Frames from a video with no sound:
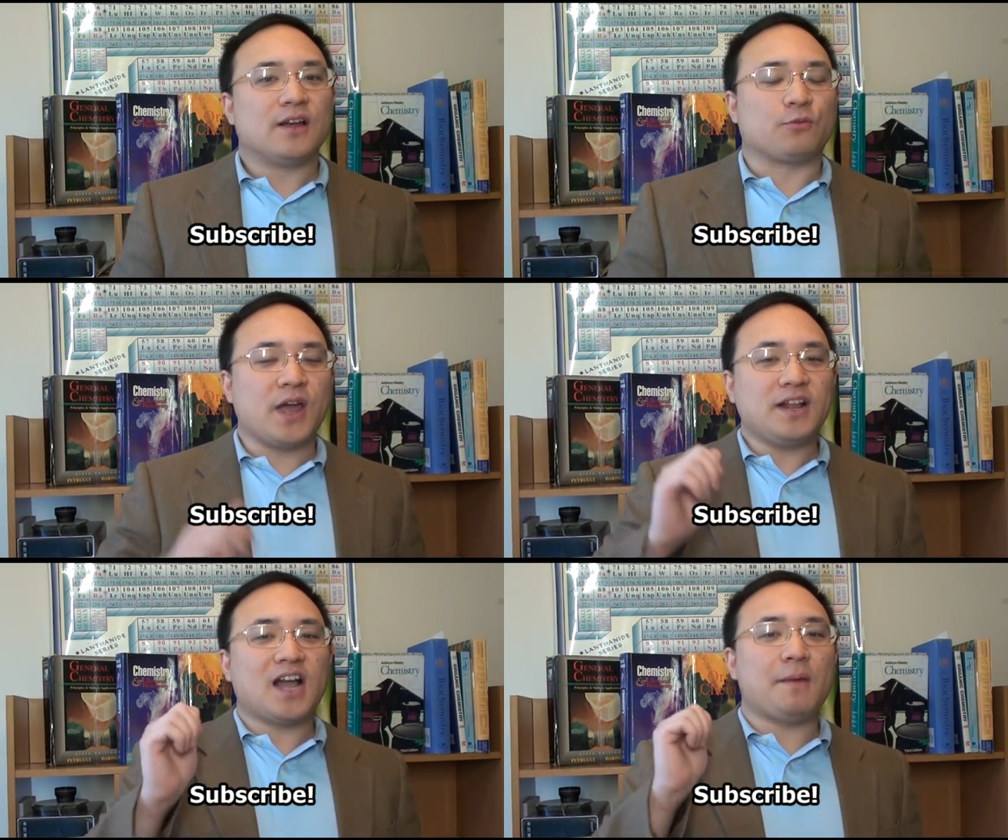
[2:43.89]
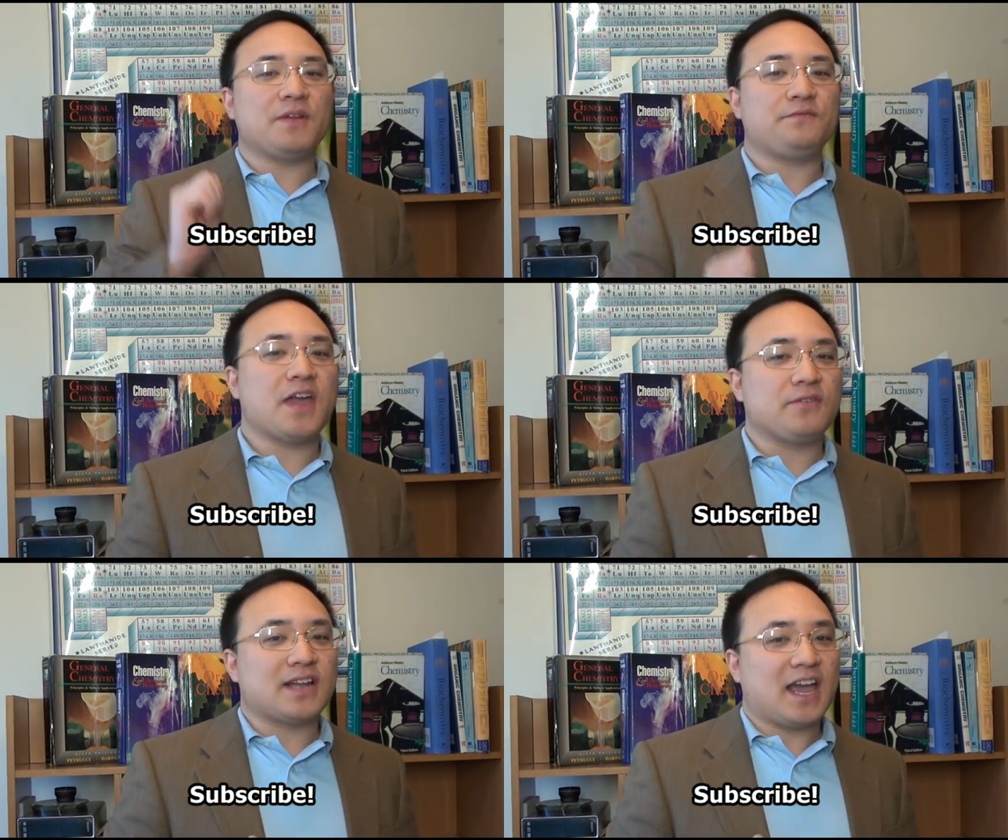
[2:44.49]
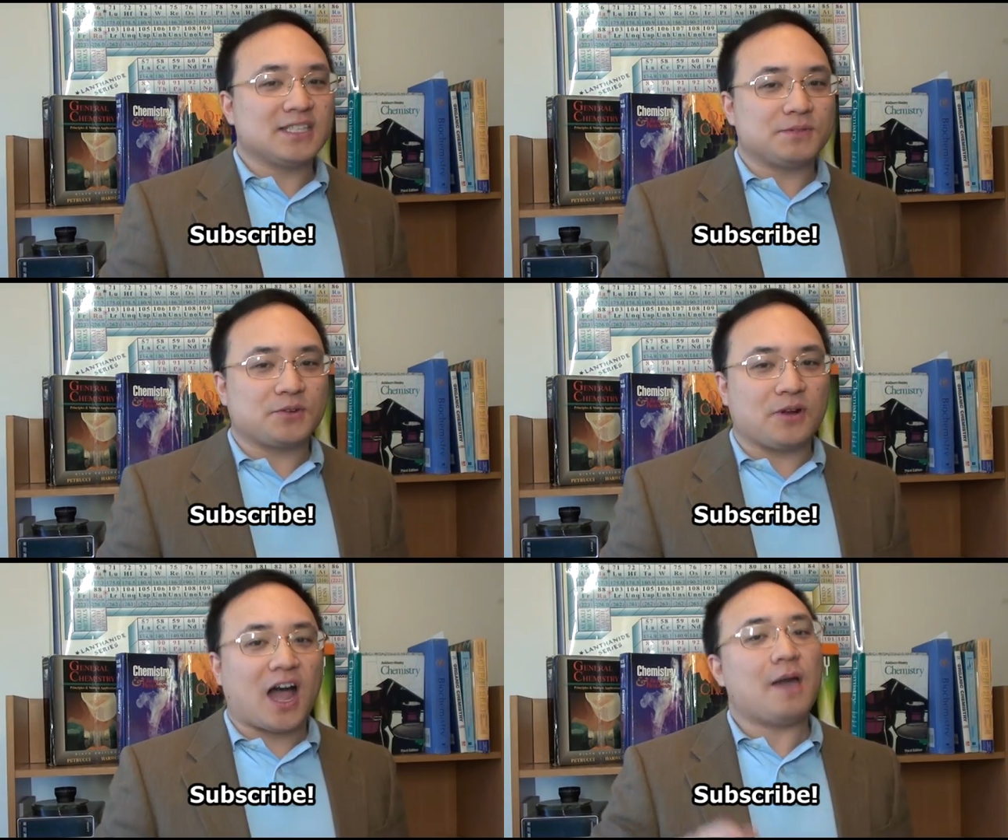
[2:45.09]
Rate, comment, favorite, and
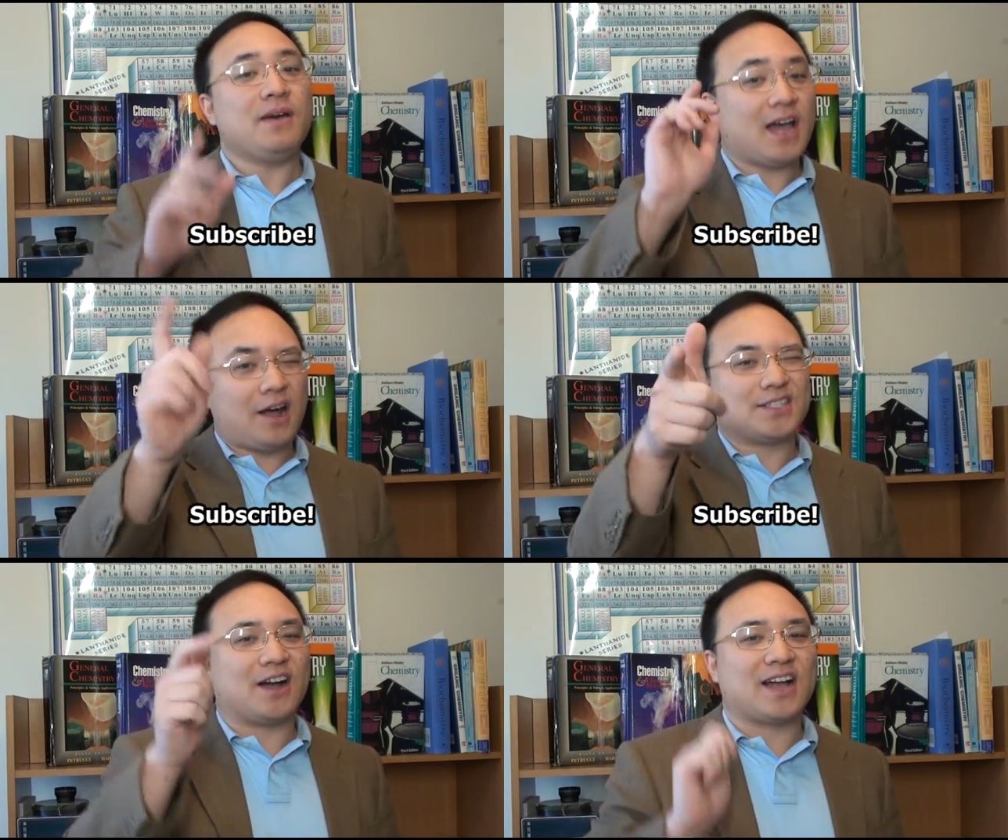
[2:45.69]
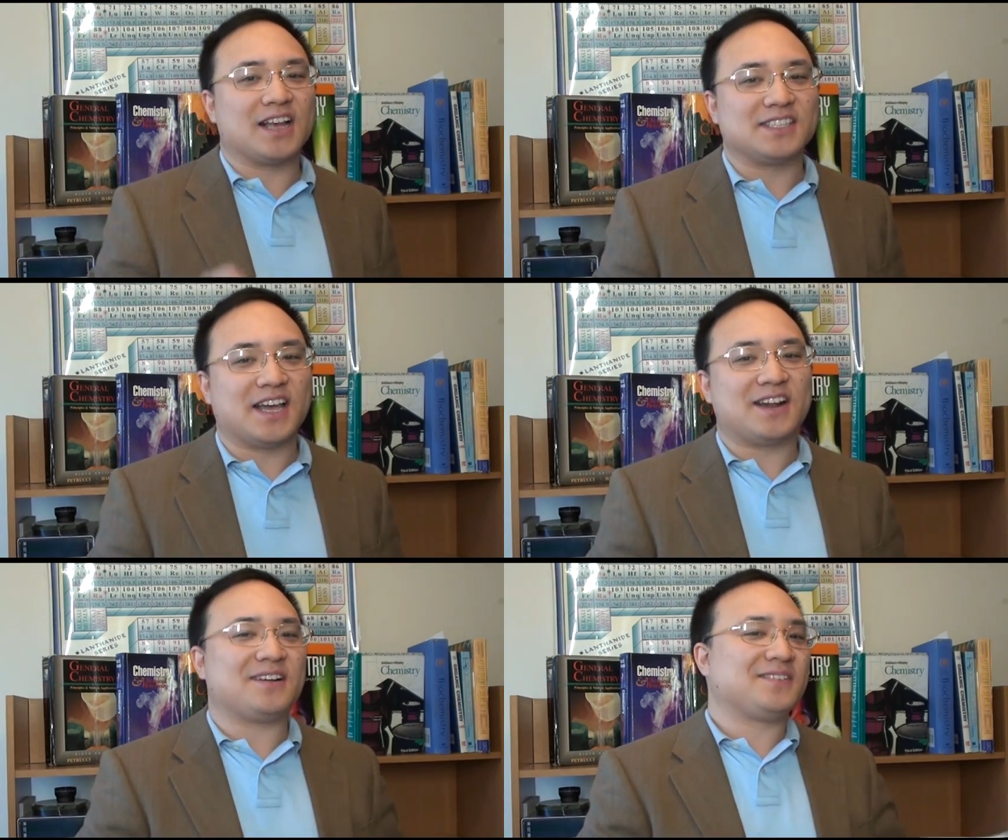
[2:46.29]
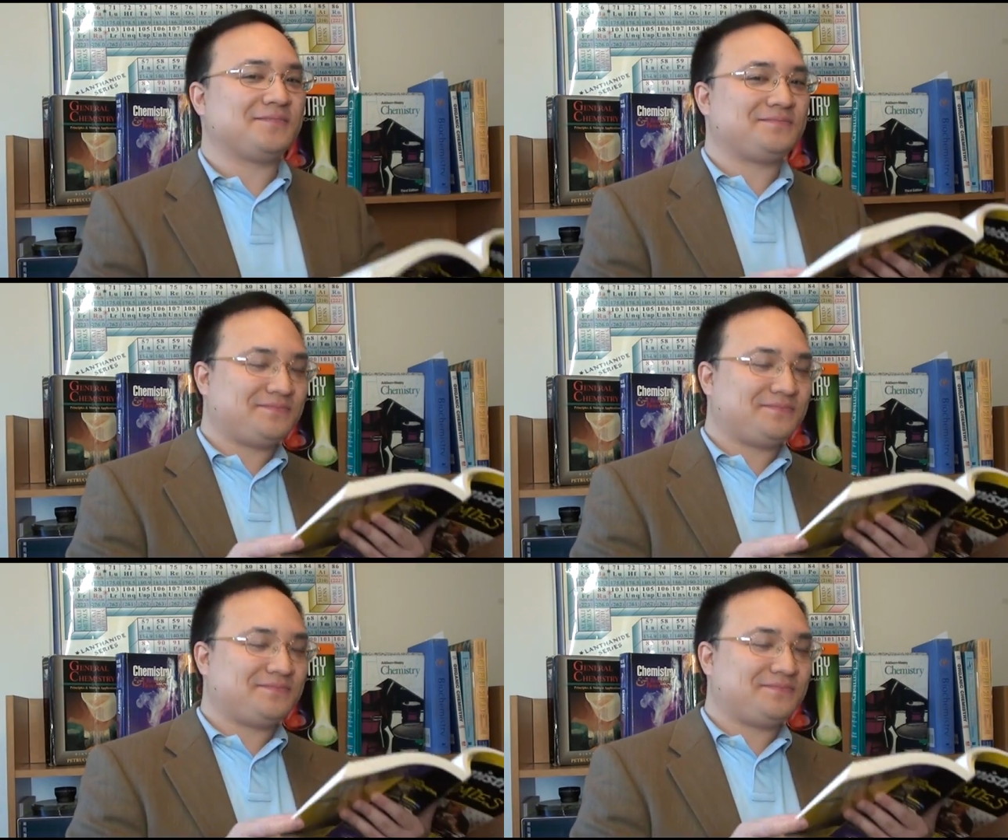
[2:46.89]
subscribe. I'll talk guys later.